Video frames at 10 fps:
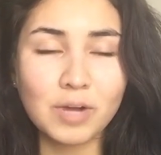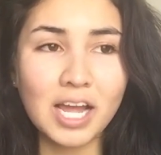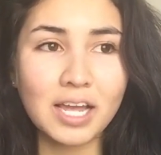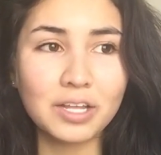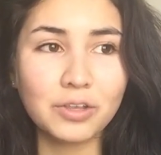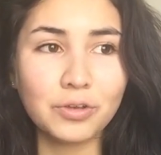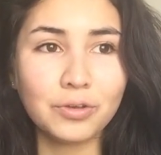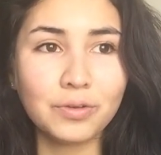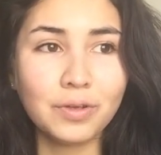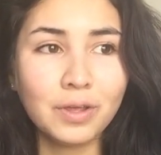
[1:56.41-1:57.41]
Why aren't
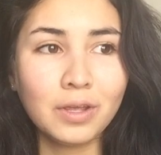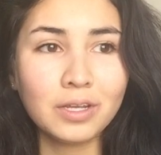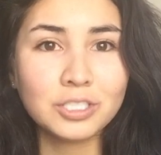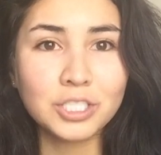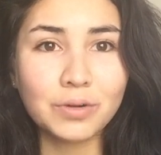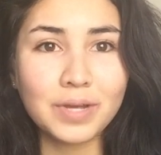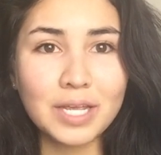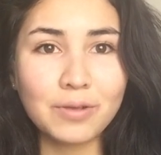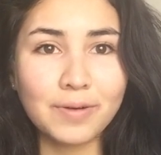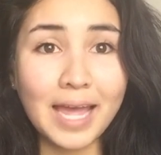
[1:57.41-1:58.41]
you
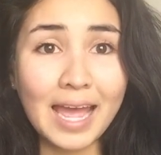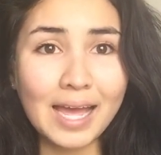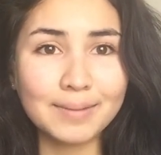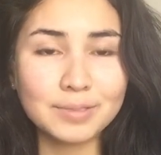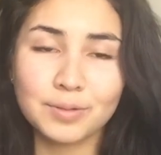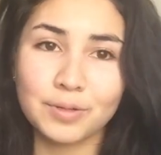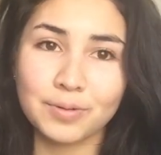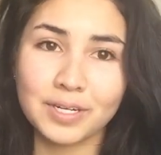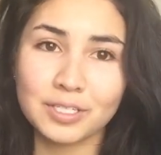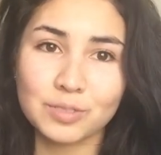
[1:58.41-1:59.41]
showing your abs when you're
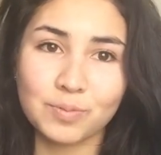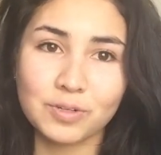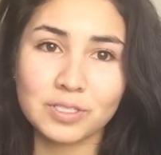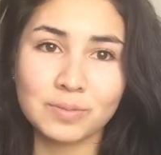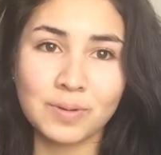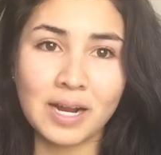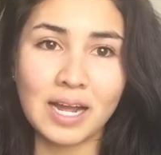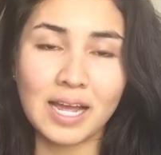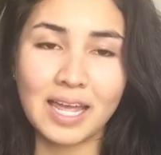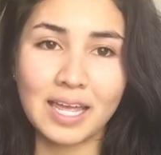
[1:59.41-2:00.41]
wearing a sports bra